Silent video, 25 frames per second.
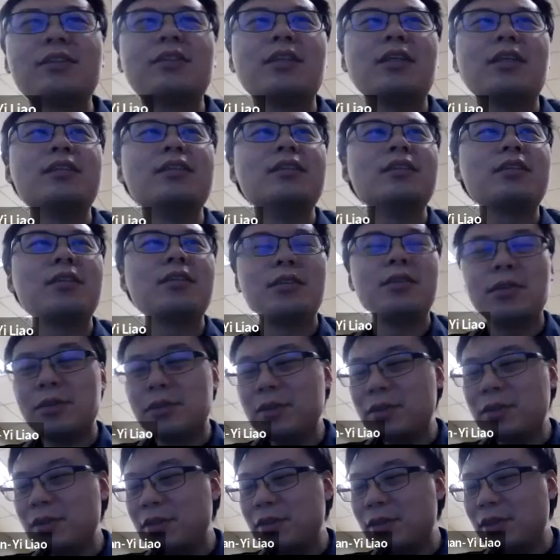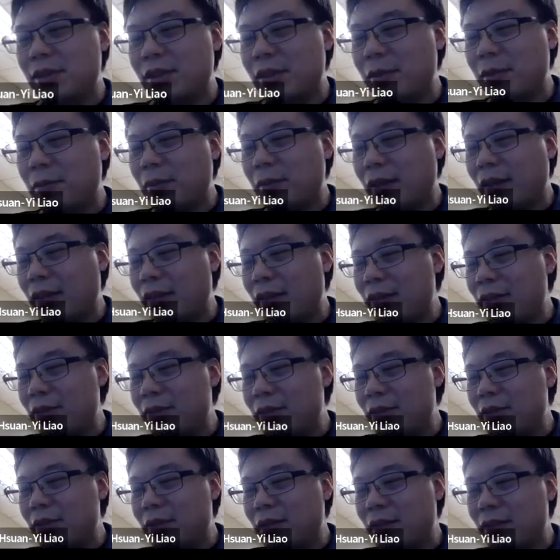chance to share my
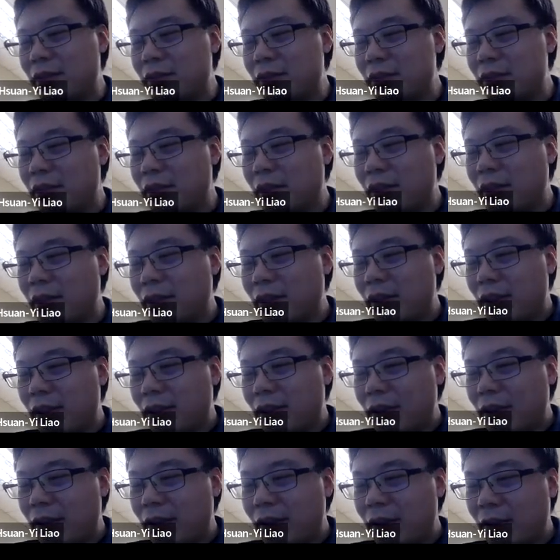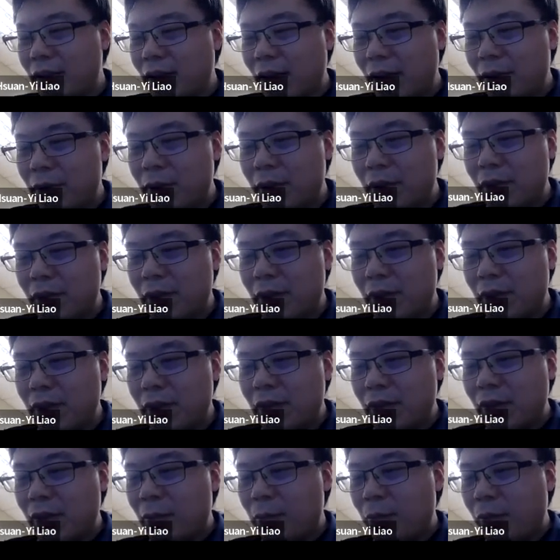research. And uh, I will
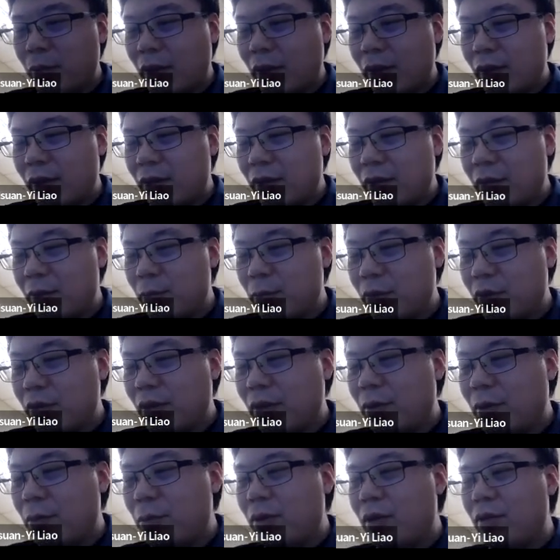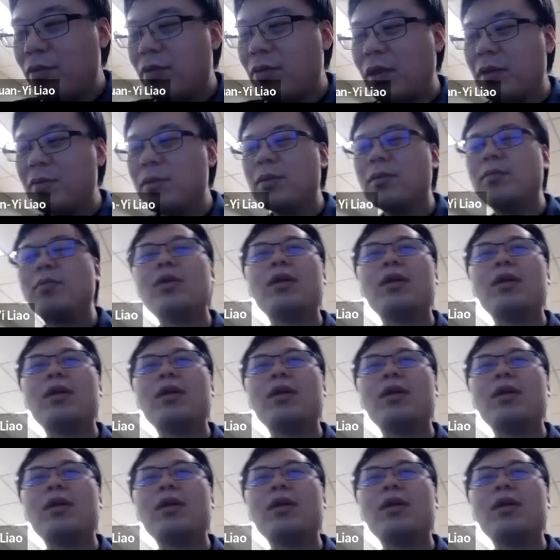talk about homotopy fiber